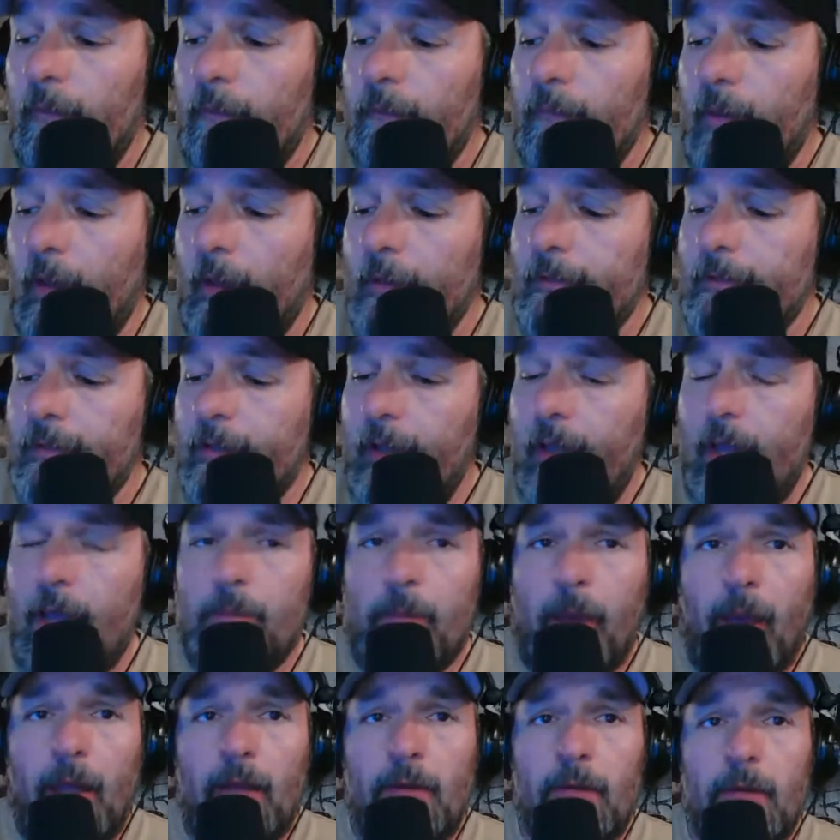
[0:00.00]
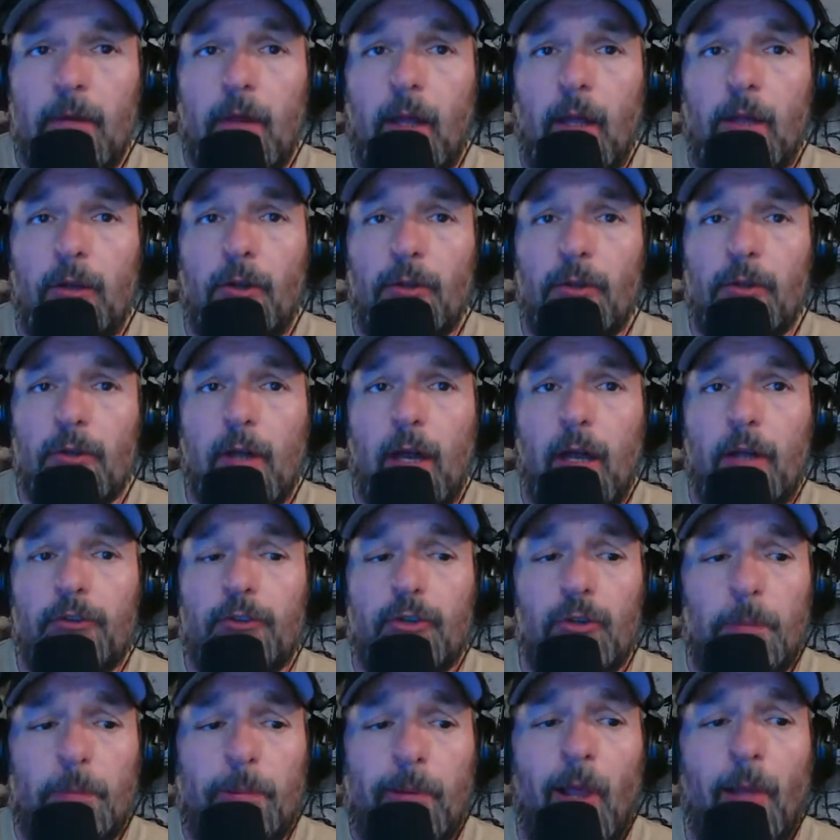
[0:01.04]
I said, hey, man, I know you guys
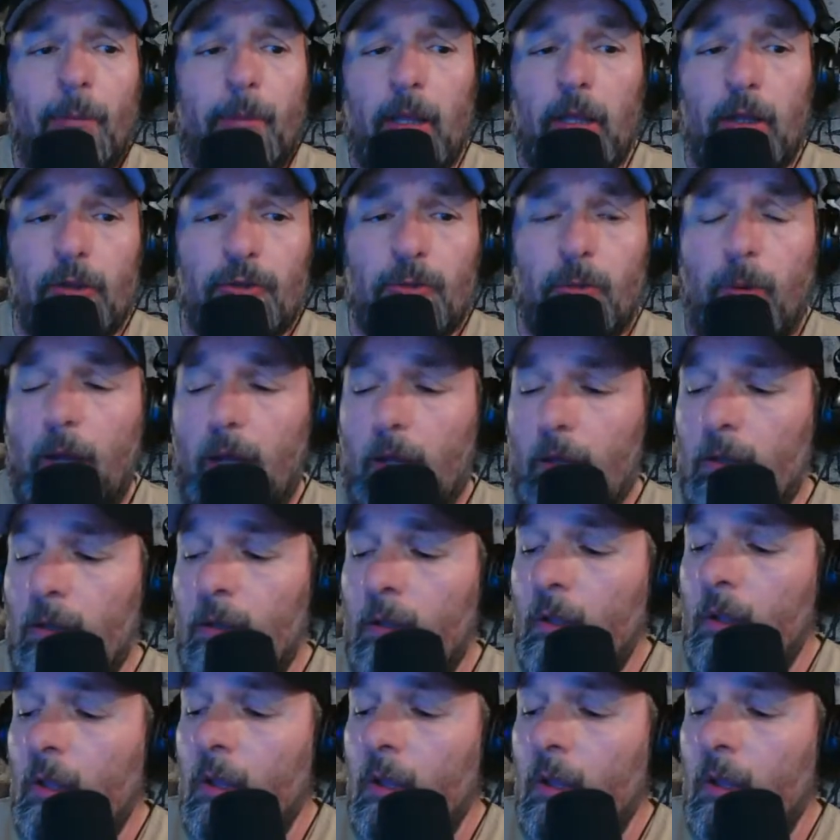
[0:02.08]
do plumbing as well.